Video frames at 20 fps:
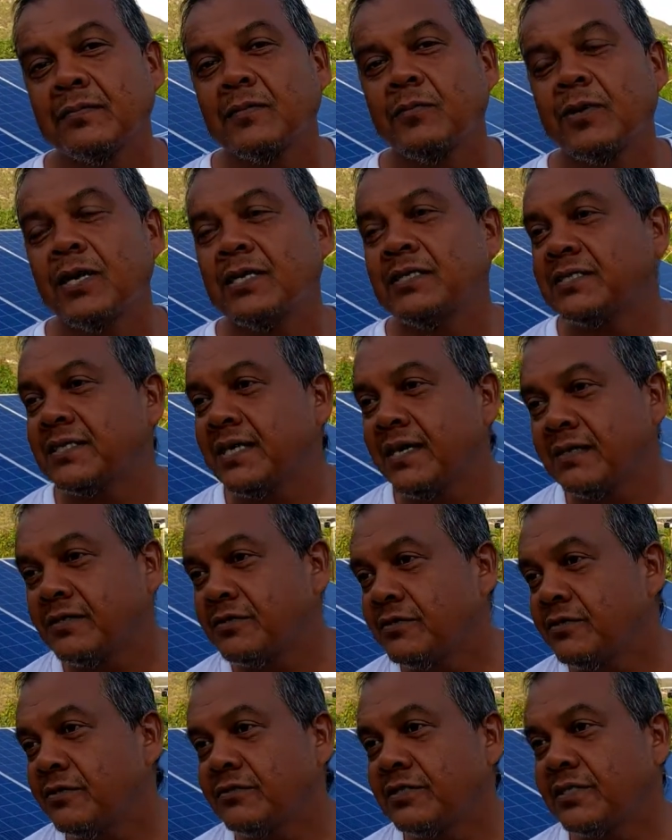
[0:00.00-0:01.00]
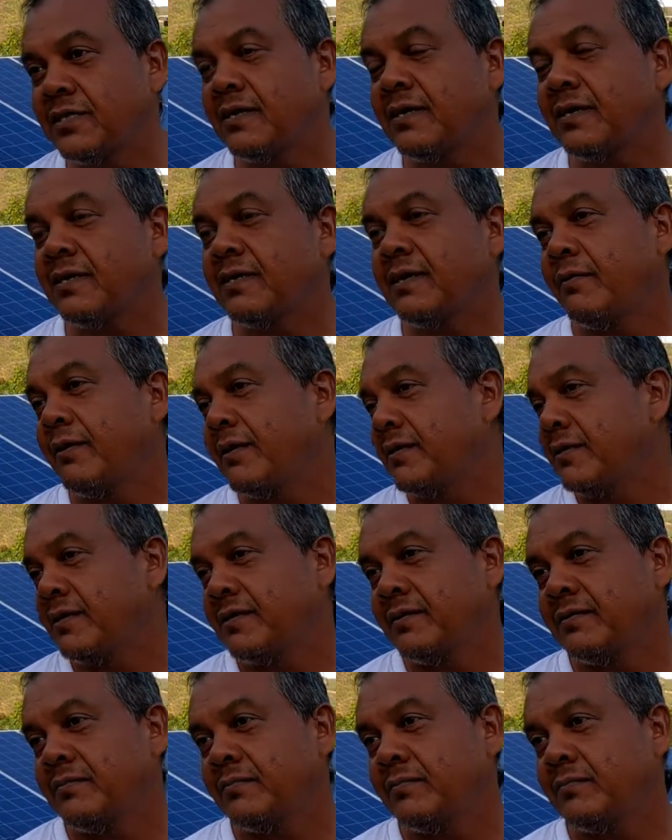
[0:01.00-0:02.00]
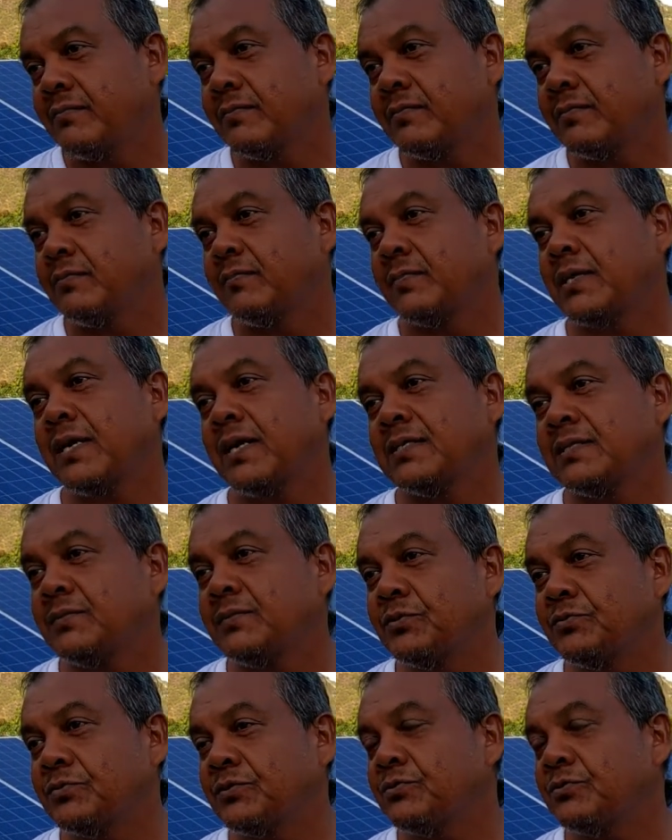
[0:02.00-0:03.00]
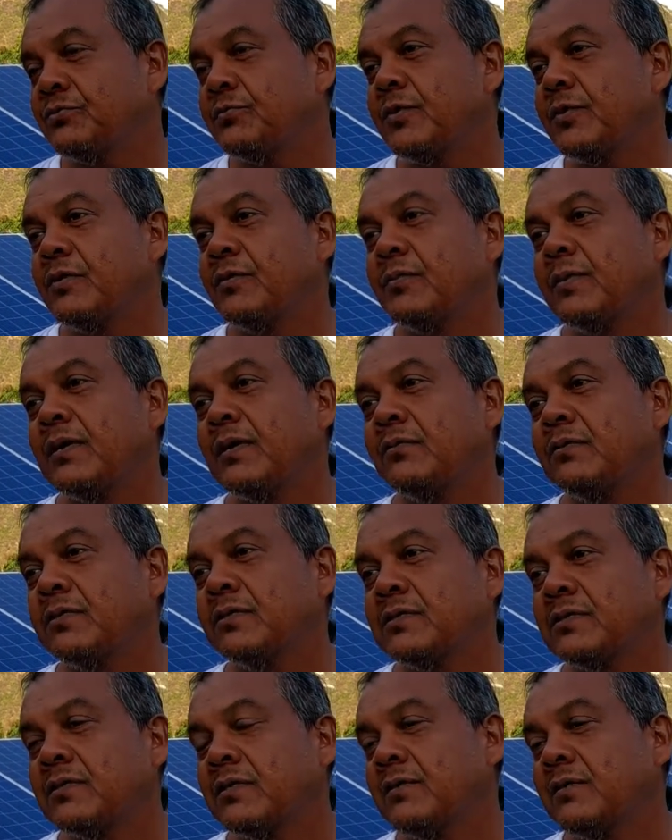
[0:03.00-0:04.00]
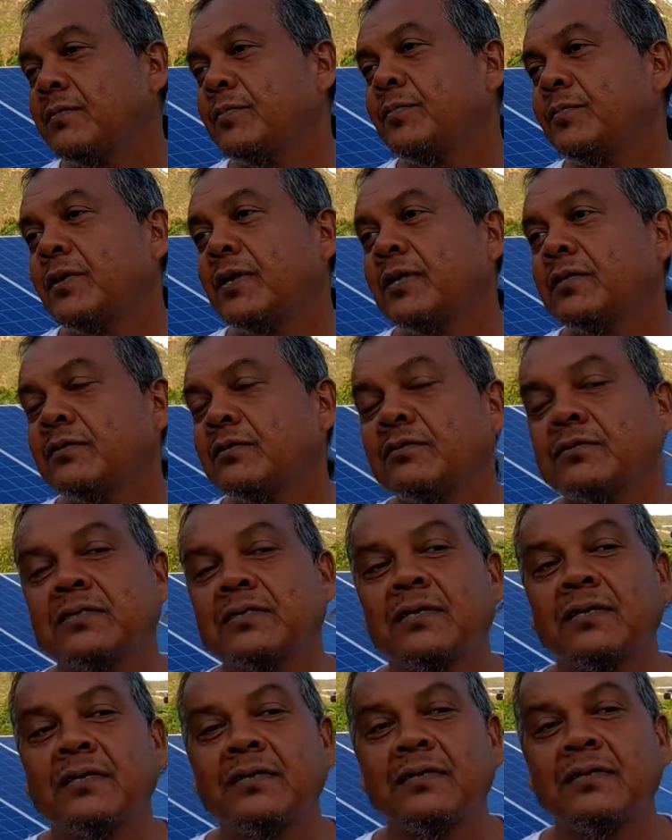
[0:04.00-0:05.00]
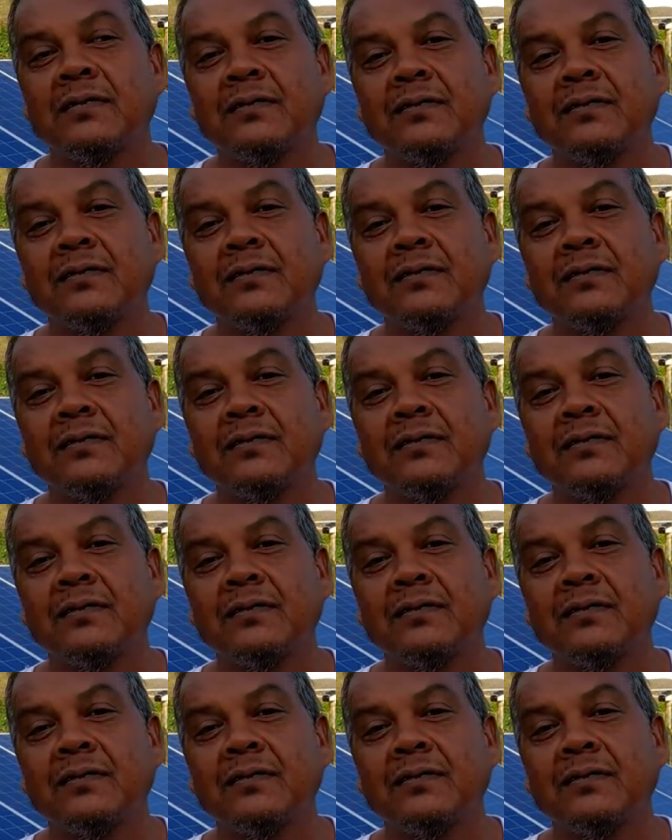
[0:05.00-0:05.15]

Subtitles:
One side, $300, the other one day, I use two bulbs alone, so it may be $1,000.